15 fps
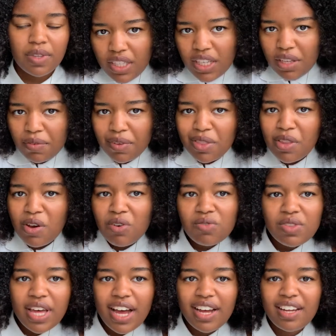Even though
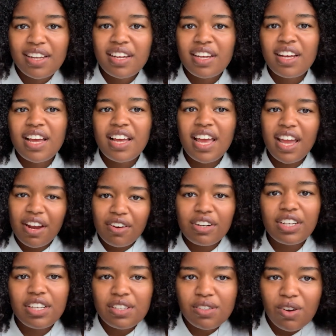that
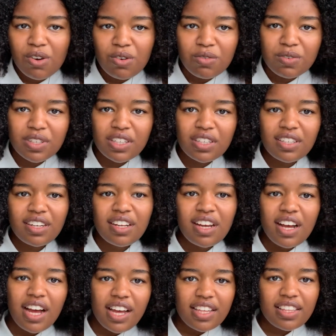era is over,
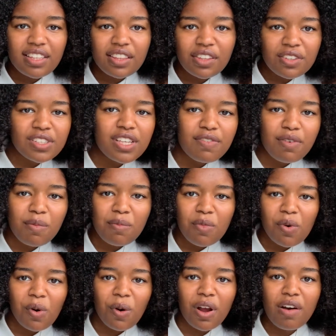I think there's even
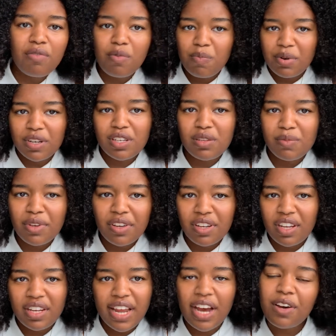more of a book
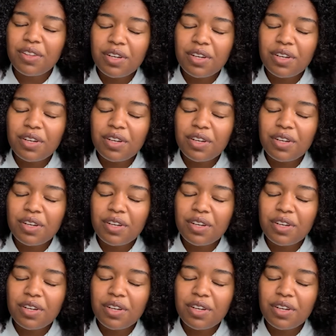community now.